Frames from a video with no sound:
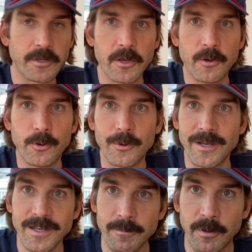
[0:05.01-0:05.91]
to go
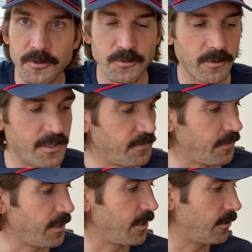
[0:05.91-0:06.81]
and post one of these
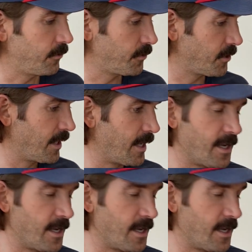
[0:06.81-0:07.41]
videos